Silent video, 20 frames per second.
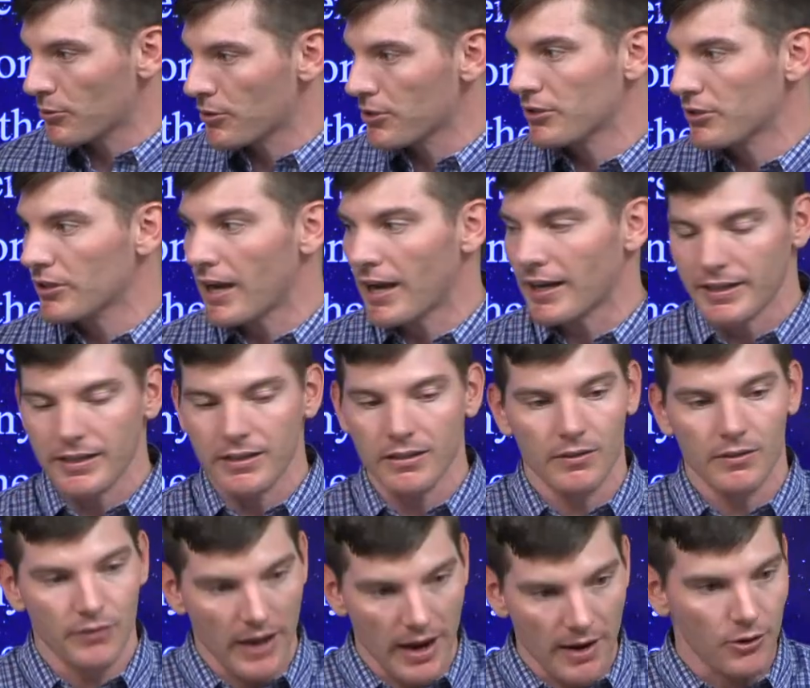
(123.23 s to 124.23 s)
good idea of
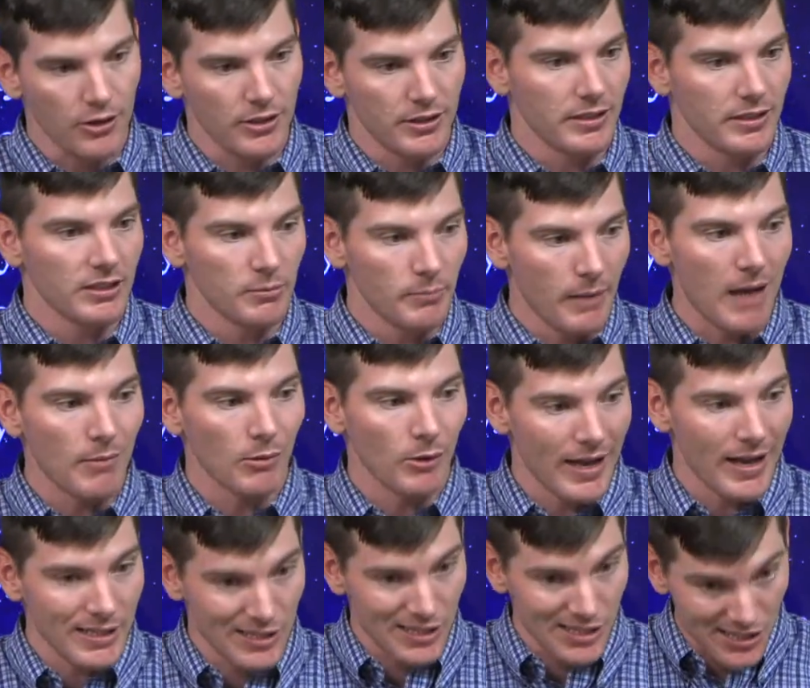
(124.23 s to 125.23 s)
everything the Bible
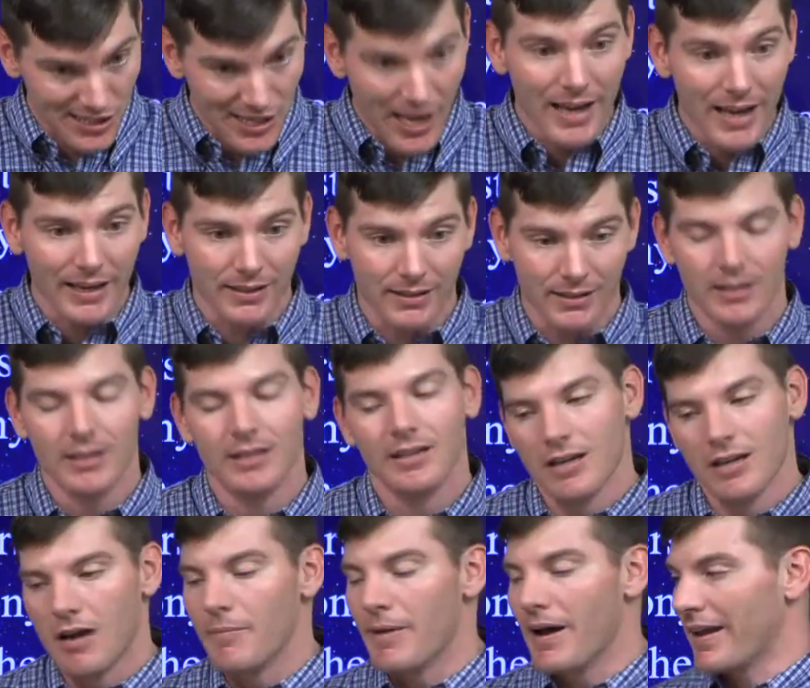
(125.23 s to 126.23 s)
has to say
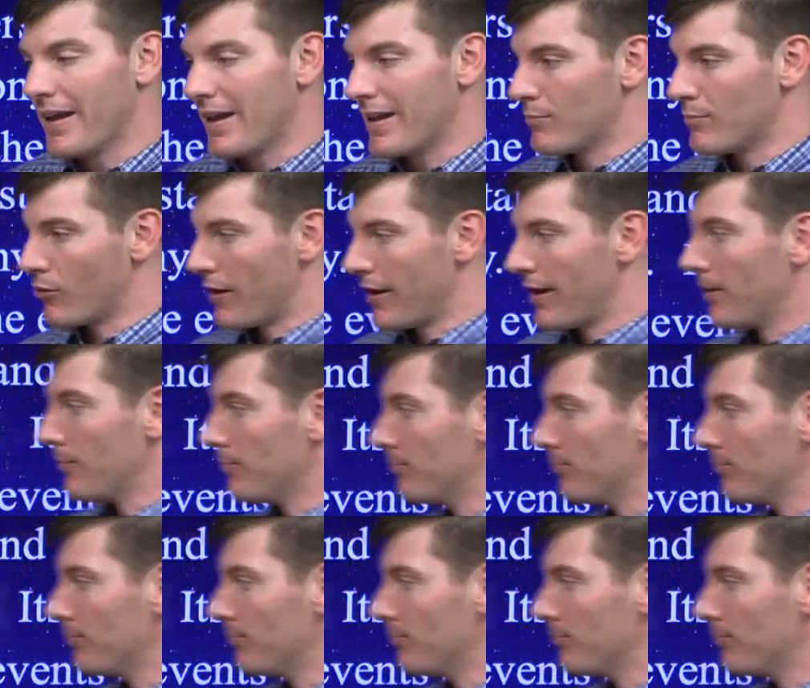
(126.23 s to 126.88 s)
about Abraham.